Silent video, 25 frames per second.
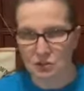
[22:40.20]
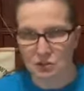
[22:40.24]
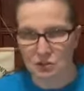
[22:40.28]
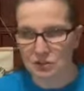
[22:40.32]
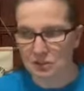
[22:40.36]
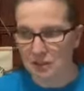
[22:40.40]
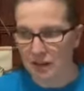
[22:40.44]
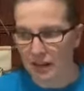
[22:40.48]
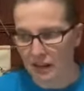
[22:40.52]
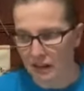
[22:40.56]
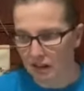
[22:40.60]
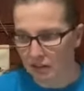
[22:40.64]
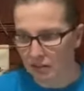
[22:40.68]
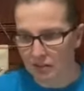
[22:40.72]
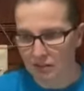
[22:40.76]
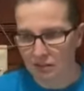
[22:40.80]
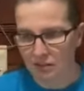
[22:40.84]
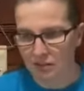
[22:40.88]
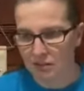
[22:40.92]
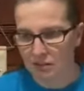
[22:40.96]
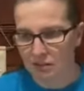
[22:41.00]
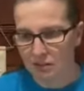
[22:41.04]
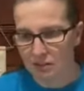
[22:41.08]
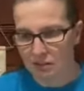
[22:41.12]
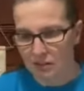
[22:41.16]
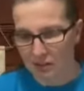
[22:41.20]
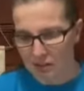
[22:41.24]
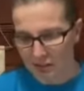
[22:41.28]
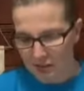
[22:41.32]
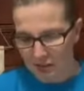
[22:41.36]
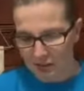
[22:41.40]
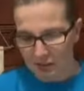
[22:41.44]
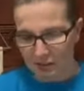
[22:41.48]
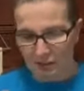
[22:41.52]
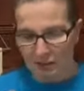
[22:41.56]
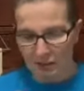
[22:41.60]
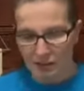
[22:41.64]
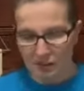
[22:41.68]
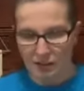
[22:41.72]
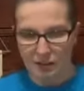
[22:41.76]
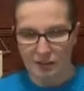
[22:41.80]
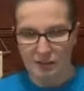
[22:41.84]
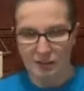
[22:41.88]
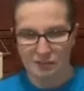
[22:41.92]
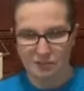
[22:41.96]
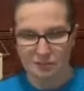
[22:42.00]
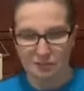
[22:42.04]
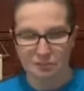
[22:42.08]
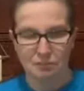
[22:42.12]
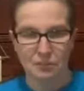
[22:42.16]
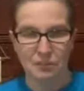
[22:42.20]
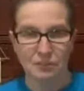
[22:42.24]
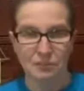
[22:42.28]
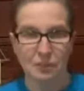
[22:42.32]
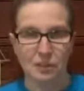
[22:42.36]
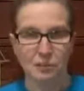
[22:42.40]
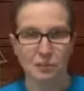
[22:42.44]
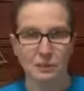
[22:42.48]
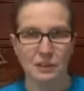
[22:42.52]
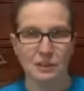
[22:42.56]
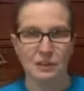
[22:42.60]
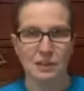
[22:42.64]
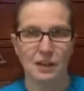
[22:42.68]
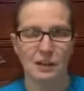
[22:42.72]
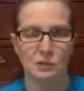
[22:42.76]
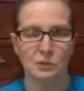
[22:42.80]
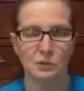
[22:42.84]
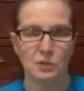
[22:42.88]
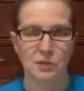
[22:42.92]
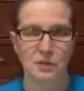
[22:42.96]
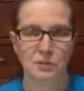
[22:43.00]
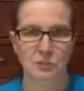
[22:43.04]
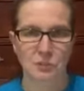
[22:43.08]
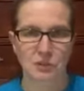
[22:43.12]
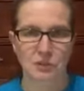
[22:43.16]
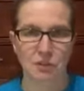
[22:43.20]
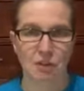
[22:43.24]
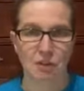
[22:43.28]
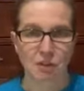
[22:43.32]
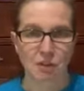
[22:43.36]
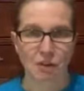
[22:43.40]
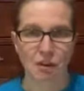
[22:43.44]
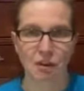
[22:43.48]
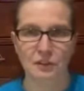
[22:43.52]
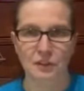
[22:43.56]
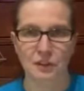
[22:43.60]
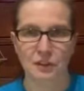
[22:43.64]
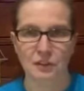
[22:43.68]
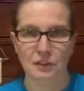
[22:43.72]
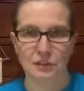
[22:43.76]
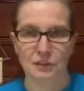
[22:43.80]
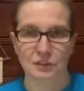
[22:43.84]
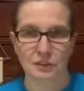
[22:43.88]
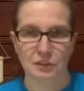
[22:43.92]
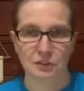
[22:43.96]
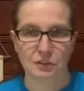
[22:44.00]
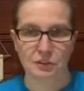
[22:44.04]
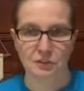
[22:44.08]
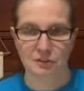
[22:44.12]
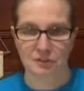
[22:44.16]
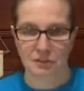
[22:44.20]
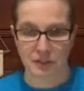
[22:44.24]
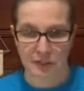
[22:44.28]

use a towel, preferably not one with all the little